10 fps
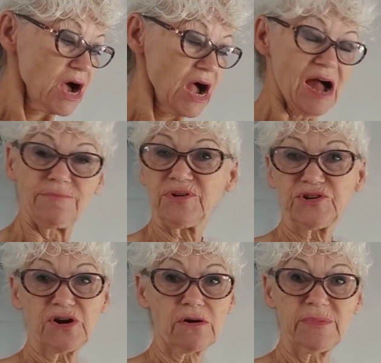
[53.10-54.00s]
I'm
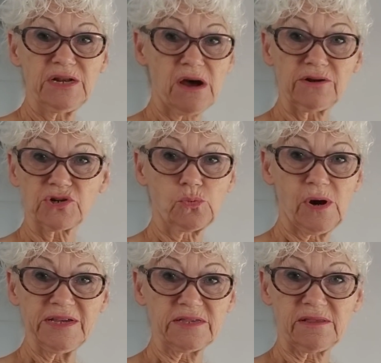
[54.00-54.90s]
determined not to
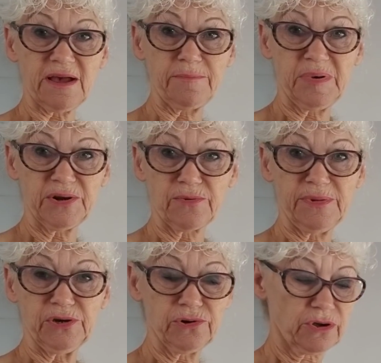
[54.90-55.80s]
waste that
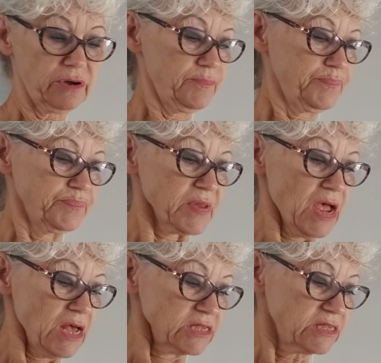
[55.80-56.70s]
buttermilk.
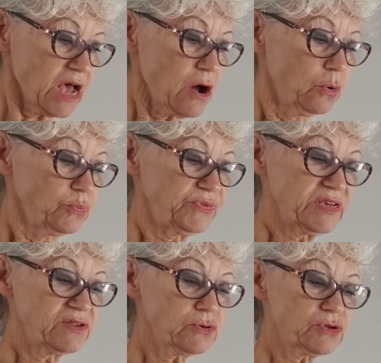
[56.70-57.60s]
So
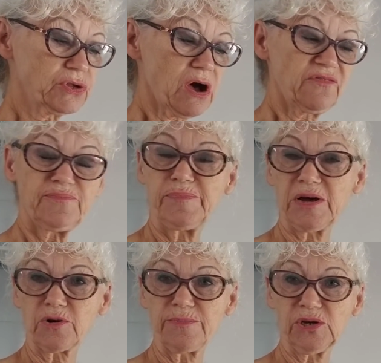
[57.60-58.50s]
these are soft
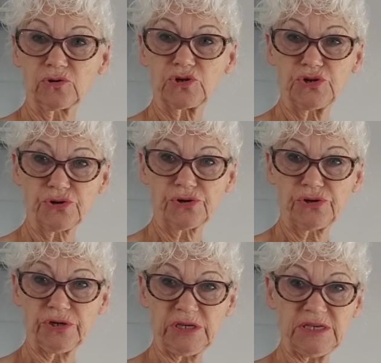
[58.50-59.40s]
buttermilk sugar
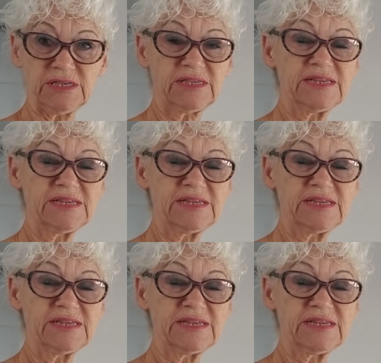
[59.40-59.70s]
cookies.